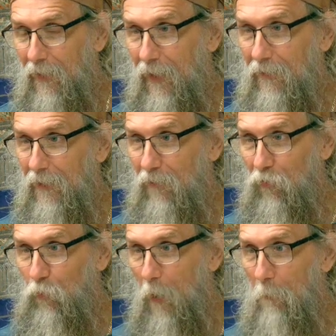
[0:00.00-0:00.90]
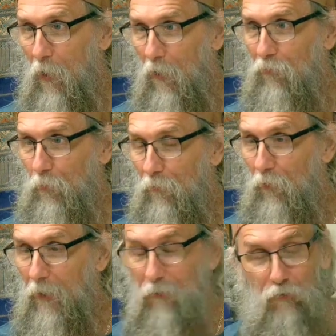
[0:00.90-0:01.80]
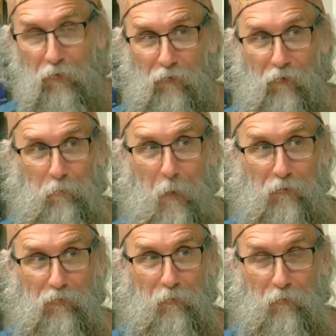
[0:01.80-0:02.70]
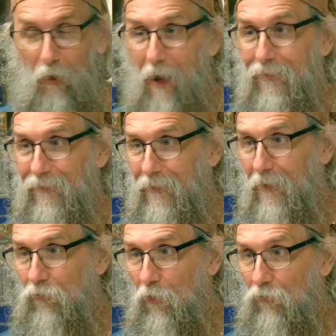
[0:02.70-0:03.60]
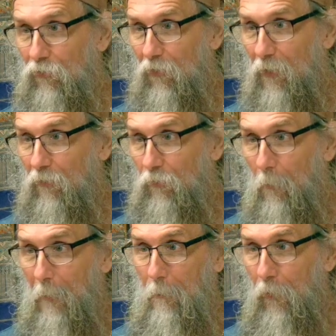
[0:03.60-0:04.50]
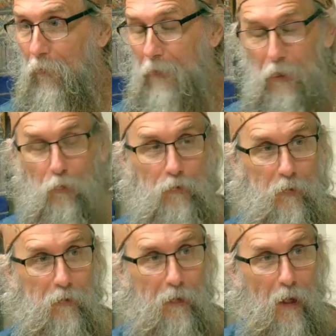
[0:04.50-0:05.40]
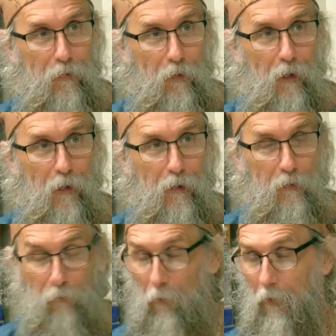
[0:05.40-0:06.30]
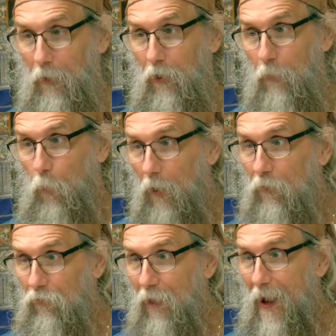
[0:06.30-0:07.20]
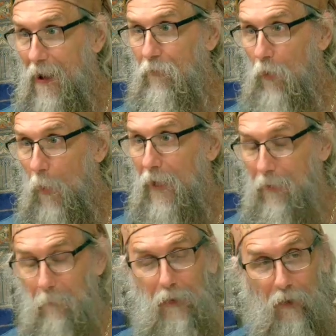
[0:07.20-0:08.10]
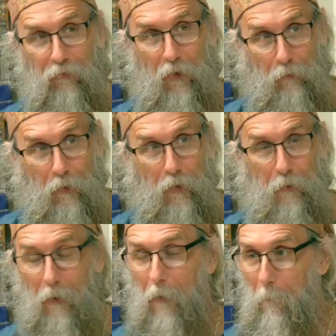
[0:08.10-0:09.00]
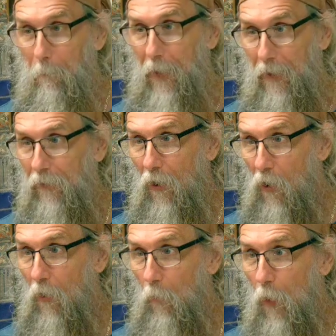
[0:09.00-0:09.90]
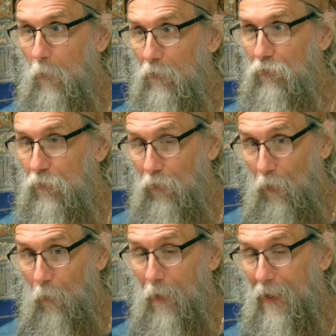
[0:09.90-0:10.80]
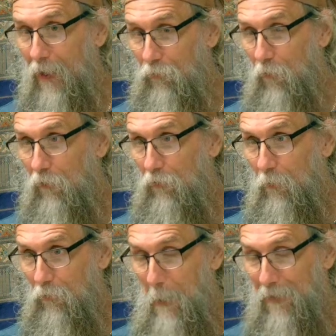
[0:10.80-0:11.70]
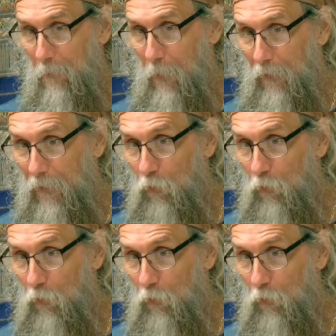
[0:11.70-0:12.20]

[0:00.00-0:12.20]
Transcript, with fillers: and this is what Paul is referring to just as much for us in the church as it is for people in the union together. They're really good words to have at a wedding because they really pin home what we should do as far as our responsibility